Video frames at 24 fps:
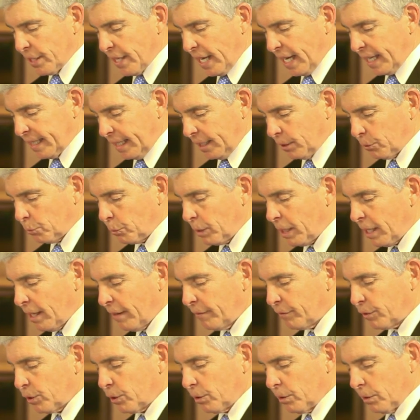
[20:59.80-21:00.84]
that end, we
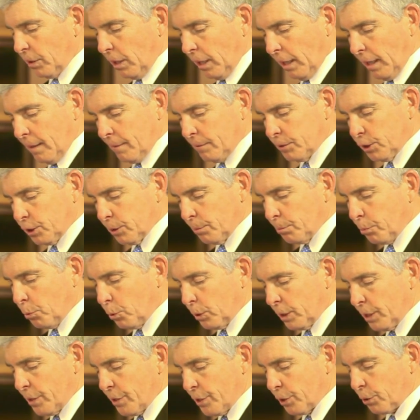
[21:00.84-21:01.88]
have
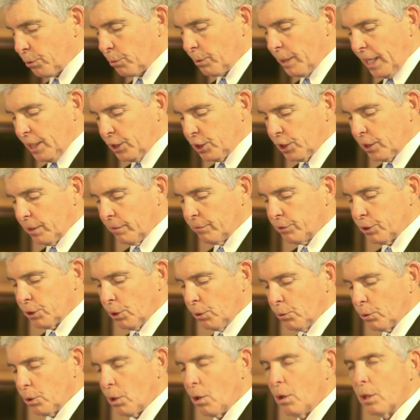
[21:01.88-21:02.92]
supported the creation of
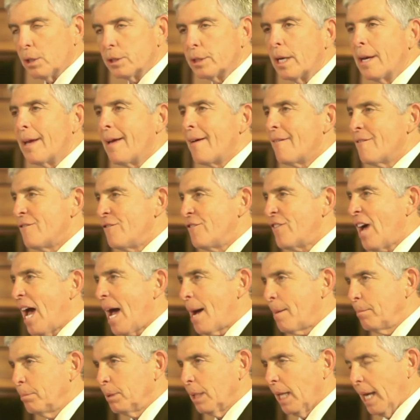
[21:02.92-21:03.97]
so-called
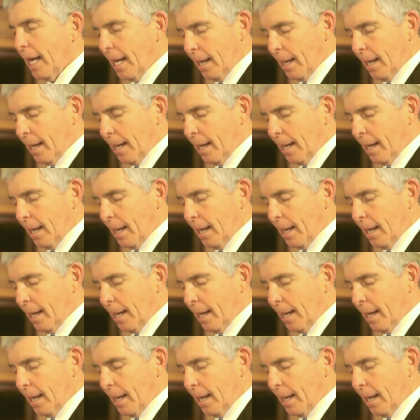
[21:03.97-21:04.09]
Fab